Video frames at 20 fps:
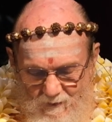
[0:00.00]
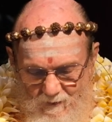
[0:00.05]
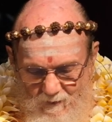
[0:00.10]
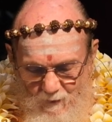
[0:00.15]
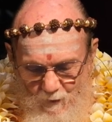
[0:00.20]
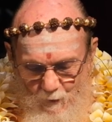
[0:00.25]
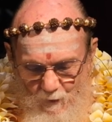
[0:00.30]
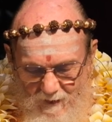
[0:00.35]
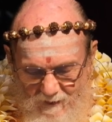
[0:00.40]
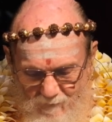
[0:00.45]

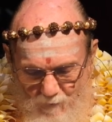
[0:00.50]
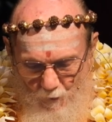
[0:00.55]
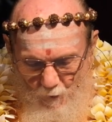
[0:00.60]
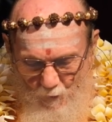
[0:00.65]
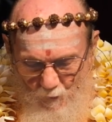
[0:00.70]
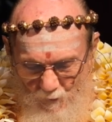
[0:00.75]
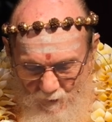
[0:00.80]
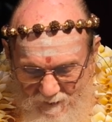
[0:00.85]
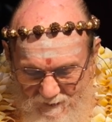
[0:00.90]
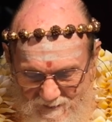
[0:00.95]
You have
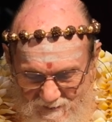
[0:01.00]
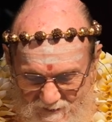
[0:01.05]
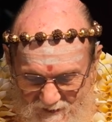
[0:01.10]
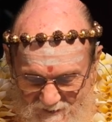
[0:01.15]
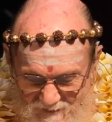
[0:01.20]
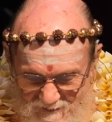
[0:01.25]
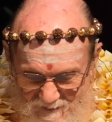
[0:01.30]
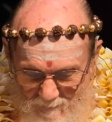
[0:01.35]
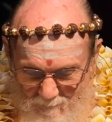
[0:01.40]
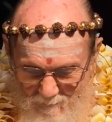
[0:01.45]
only
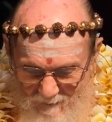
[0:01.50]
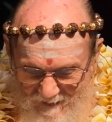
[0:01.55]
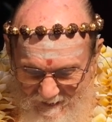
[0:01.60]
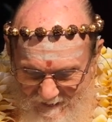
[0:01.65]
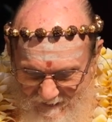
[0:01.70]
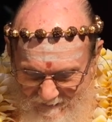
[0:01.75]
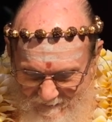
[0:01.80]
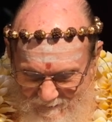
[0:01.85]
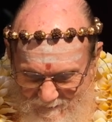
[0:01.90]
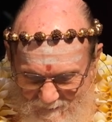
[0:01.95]
just a
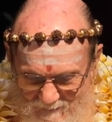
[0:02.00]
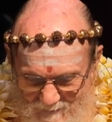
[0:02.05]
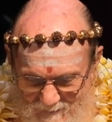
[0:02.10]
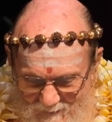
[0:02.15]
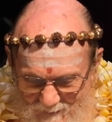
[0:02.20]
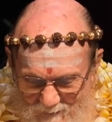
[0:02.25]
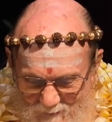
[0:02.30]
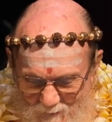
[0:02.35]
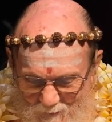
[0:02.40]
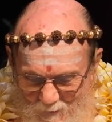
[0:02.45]
minute,
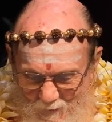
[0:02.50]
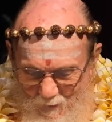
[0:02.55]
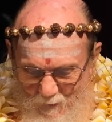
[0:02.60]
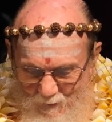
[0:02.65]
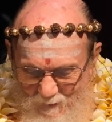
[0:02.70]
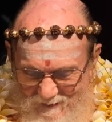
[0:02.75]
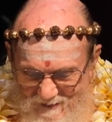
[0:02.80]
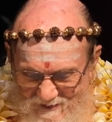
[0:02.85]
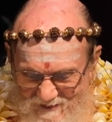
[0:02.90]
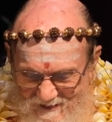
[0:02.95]

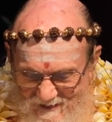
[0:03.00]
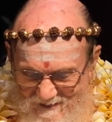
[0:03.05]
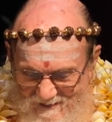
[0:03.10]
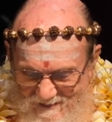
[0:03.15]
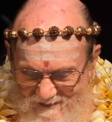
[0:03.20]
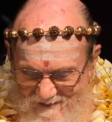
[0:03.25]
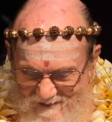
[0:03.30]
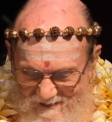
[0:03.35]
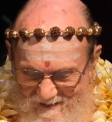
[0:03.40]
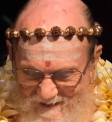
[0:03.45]
only
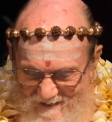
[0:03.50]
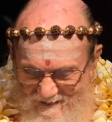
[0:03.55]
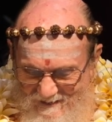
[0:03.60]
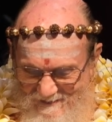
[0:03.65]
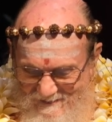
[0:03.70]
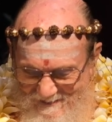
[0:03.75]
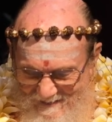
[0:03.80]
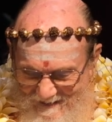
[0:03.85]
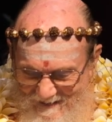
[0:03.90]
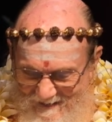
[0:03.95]
60
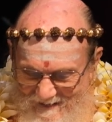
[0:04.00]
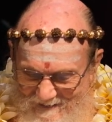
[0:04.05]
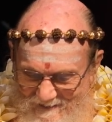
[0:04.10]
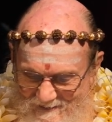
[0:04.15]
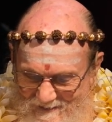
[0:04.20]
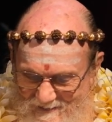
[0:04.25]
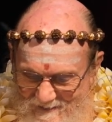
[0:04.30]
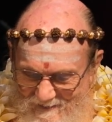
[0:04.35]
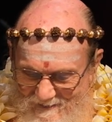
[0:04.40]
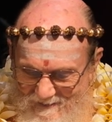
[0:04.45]
seconds in
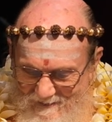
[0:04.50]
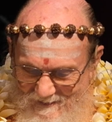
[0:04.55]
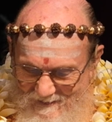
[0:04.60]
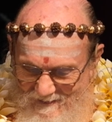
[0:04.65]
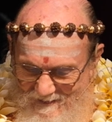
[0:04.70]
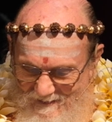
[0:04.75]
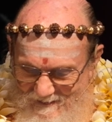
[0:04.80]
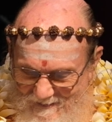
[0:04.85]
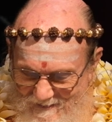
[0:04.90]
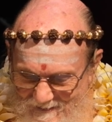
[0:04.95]
it.
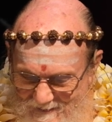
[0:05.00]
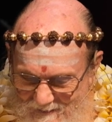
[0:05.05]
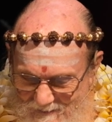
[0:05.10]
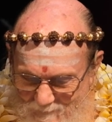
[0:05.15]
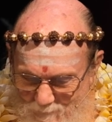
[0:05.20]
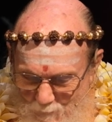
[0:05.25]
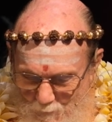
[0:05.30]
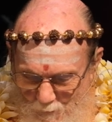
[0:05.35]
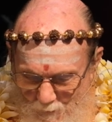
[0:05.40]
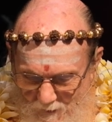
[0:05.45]

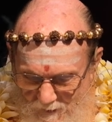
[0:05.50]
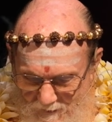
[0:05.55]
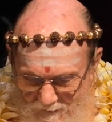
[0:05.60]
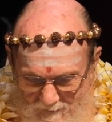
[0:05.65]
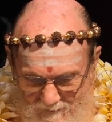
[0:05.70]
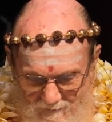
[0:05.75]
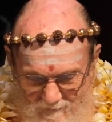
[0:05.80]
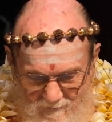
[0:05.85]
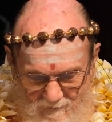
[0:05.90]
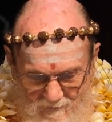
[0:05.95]
Didn't want
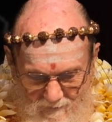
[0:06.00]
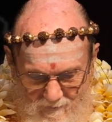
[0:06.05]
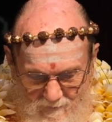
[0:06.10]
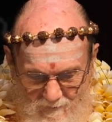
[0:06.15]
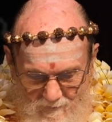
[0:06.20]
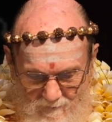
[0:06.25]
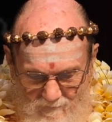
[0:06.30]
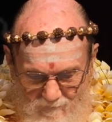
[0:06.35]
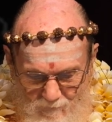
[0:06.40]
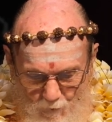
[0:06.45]
it,
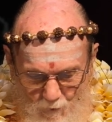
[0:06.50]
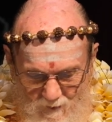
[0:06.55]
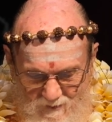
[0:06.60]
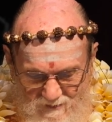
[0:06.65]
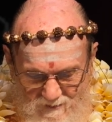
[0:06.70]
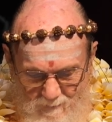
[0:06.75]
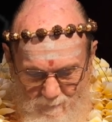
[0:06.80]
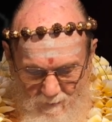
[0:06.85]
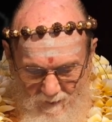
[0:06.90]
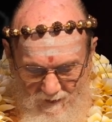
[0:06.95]

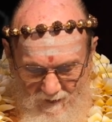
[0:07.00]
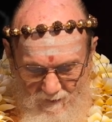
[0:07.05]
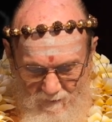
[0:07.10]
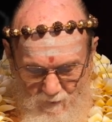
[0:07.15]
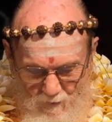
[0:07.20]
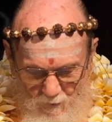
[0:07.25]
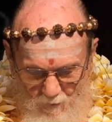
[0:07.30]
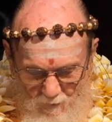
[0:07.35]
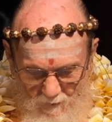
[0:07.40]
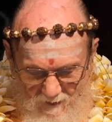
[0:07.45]
forced
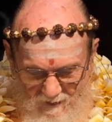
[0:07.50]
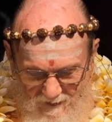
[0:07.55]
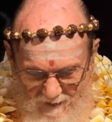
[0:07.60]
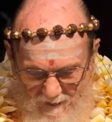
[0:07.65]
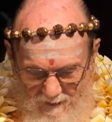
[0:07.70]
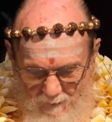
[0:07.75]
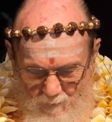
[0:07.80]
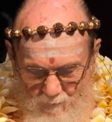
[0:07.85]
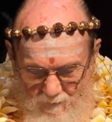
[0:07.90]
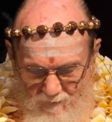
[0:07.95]
upon you.
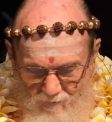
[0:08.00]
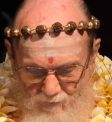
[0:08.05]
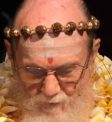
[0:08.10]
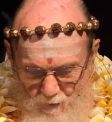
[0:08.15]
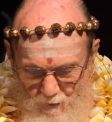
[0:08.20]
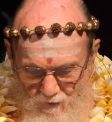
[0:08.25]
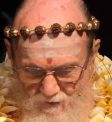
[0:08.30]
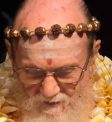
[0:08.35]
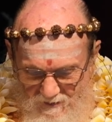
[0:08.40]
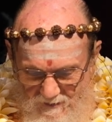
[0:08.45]
Can't
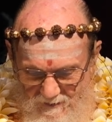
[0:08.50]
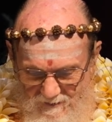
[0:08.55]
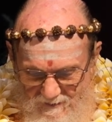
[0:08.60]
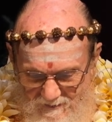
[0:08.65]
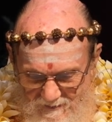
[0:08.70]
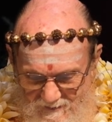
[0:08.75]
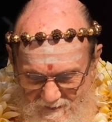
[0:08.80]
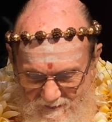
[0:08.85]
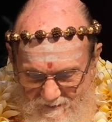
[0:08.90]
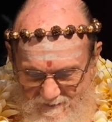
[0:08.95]
refuse
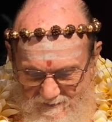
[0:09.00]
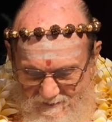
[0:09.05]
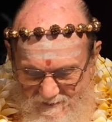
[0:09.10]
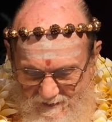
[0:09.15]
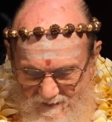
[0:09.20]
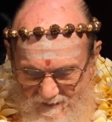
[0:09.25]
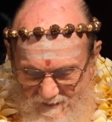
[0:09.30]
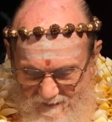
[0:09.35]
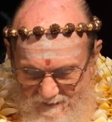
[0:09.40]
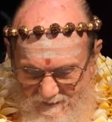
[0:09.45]
it, didn't
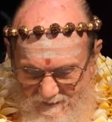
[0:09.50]
seek